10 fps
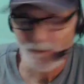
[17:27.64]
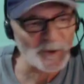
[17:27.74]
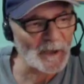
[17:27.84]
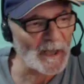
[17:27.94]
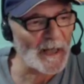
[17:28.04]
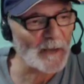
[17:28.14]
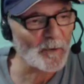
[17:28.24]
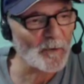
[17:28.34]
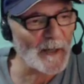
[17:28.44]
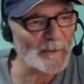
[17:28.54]

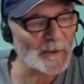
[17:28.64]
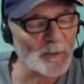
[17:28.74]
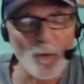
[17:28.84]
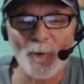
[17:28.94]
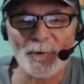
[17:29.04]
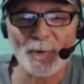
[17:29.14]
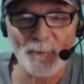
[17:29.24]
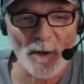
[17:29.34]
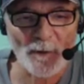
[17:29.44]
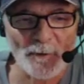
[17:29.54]
Chicago. I'm in Horner
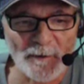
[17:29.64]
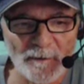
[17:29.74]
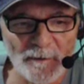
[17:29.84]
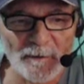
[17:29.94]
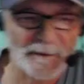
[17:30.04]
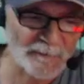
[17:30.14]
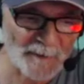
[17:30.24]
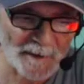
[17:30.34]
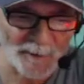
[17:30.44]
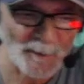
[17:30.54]
Park. It's
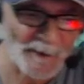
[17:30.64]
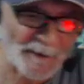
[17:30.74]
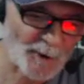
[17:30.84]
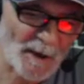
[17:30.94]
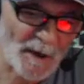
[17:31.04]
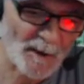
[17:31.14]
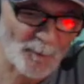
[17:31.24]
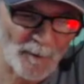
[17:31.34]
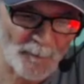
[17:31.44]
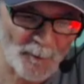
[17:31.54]
right there by the Chicago
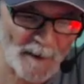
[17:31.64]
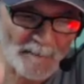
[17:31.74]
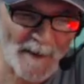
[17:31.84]
River on